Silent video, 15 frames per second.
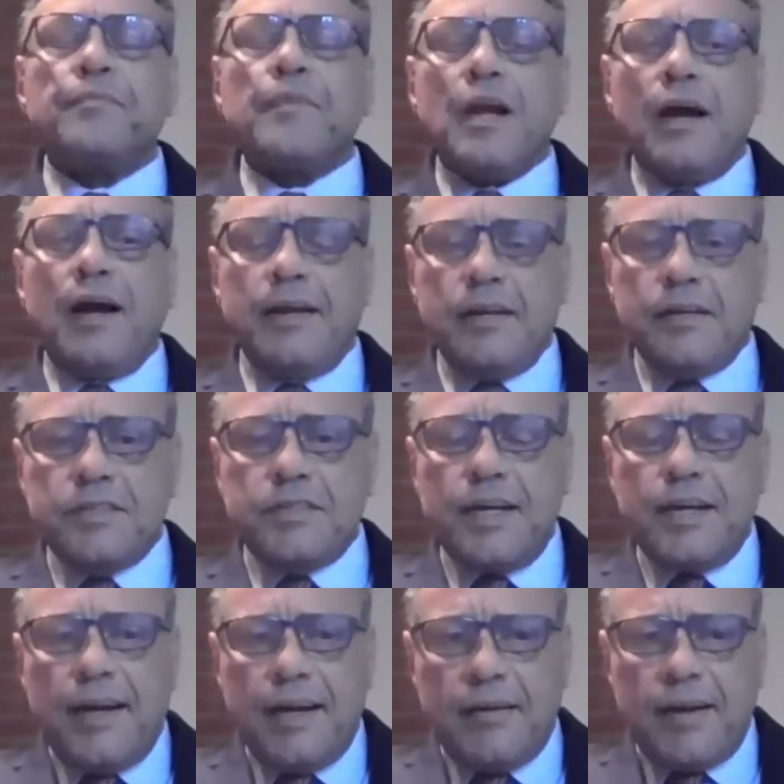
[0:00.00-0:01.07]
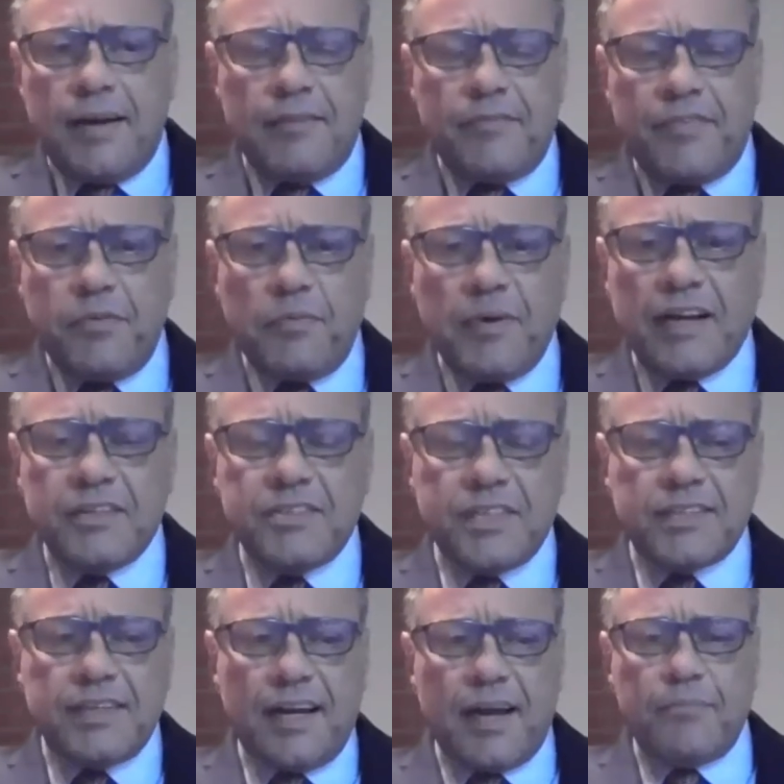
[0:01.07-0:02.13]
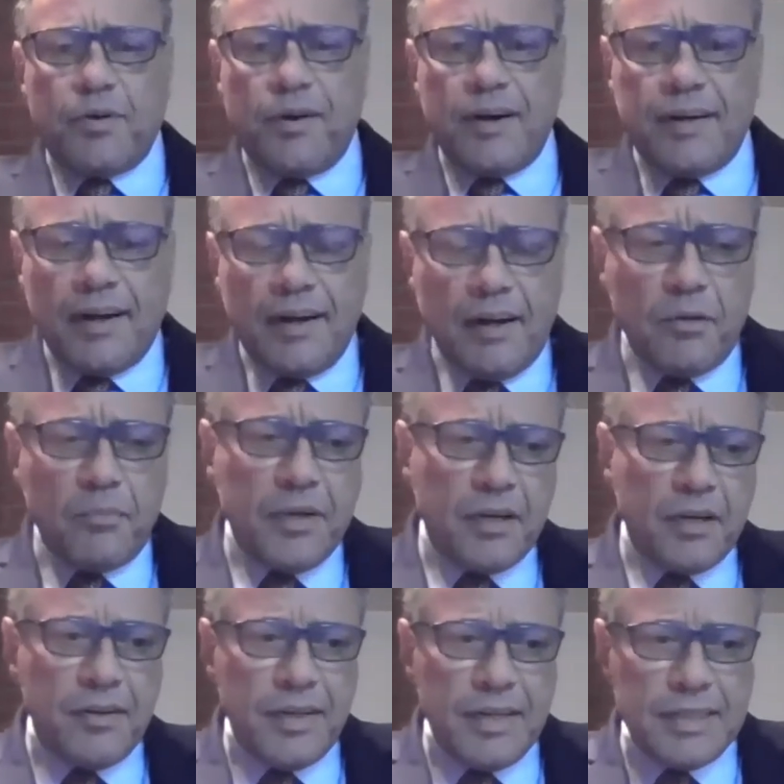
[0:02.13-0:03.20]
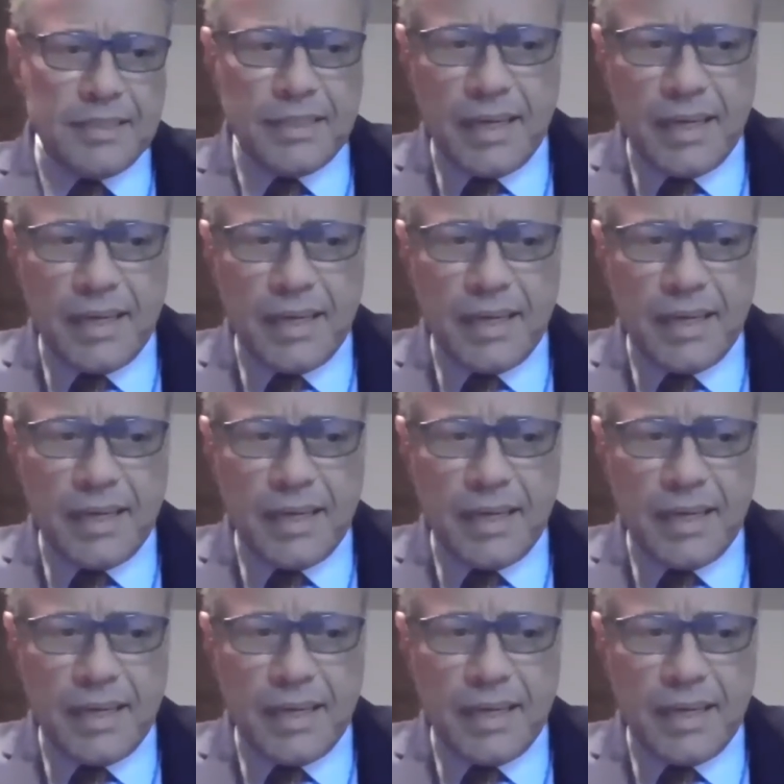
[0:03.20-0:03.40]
I understand. If we could just elaborate a little bit on this.